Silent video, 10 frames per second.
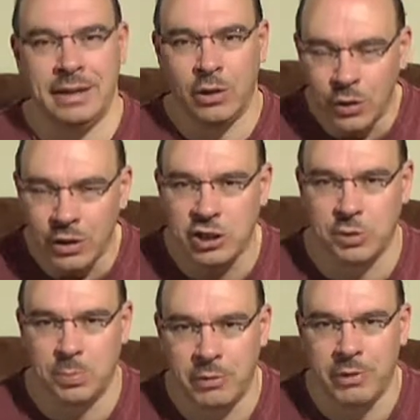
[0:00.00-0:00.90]
the Holy
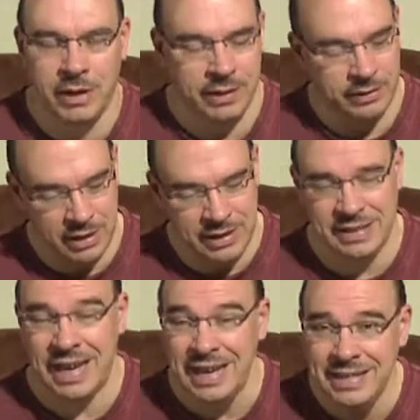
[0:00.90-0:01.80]
Spirit, and that
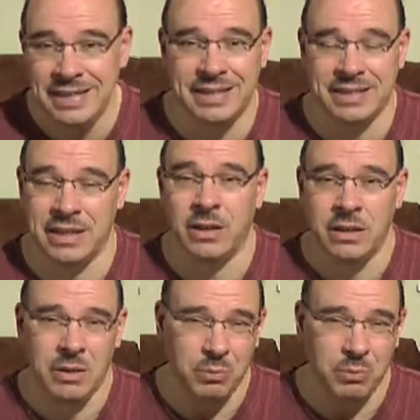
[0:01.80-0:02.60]
is easy to,